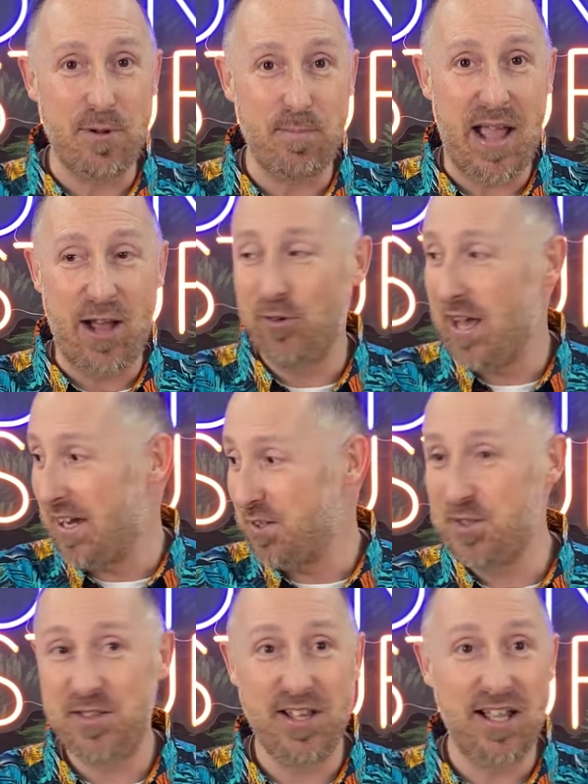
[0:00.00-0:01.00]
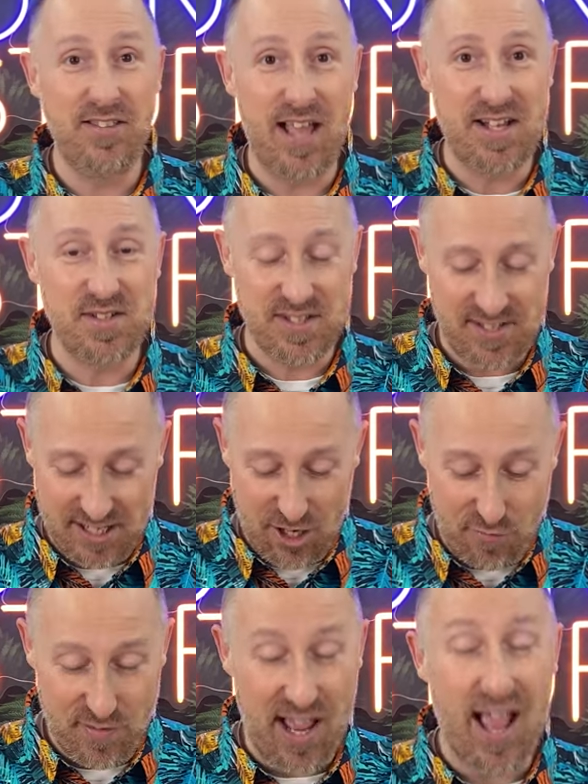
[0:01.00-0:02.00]
amount as the tin
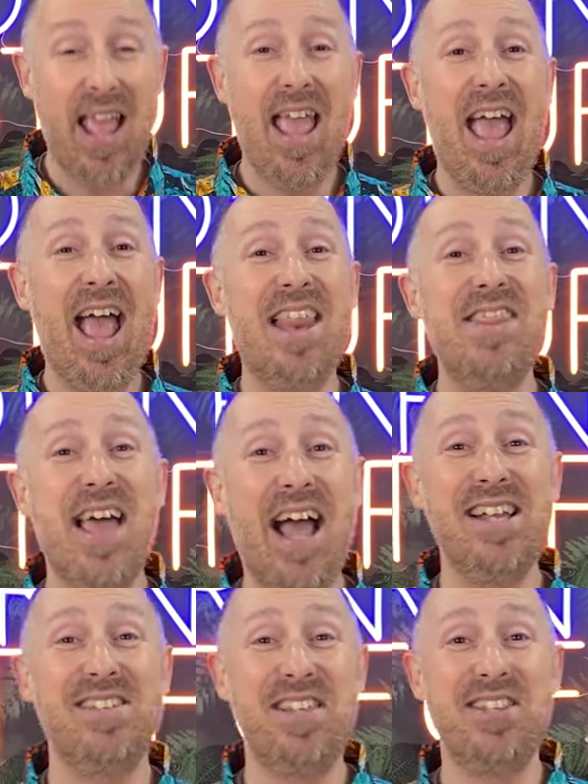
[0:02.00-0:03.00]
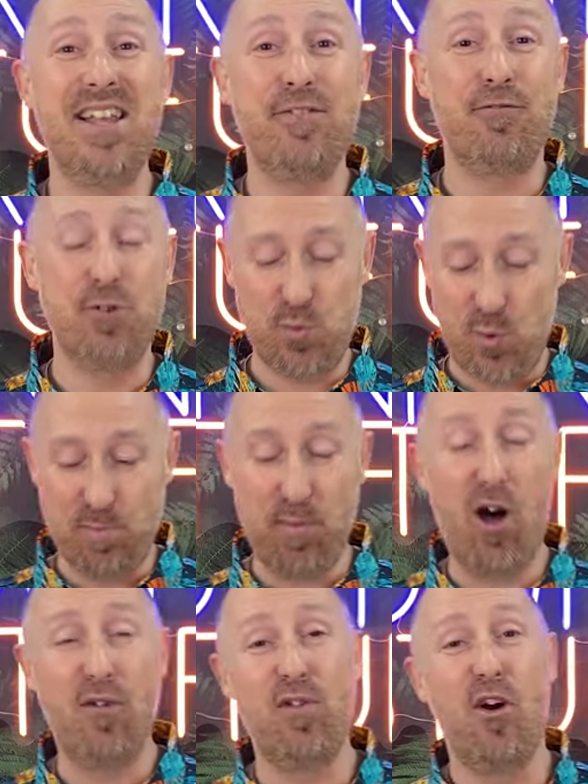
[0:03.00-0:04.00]
over there. And that is the difference with
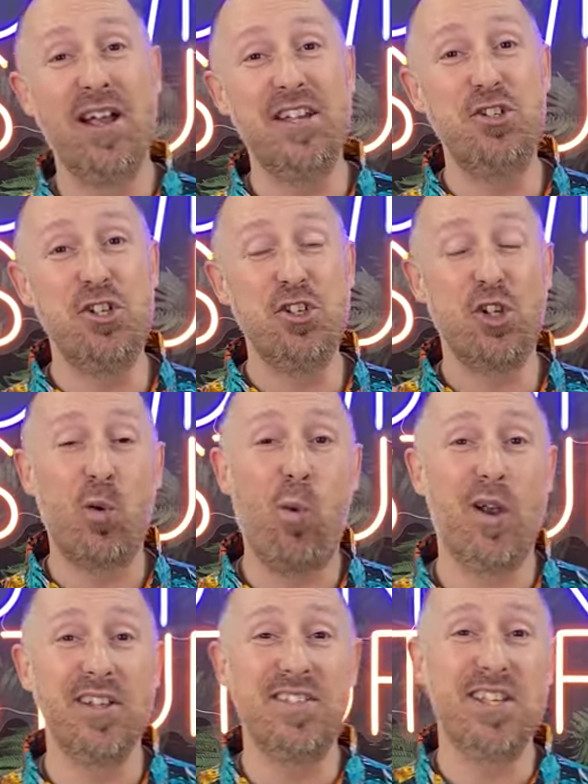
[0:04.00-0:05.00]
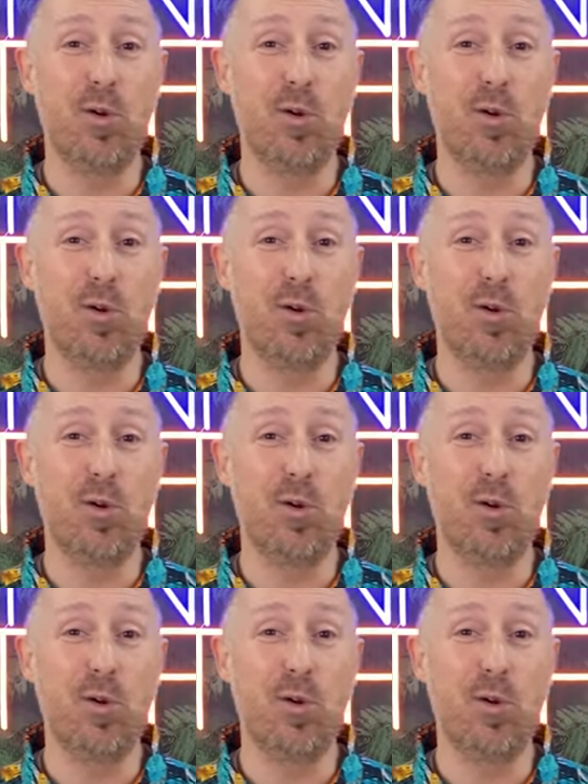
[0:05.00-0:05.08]
Barfly. It's just quality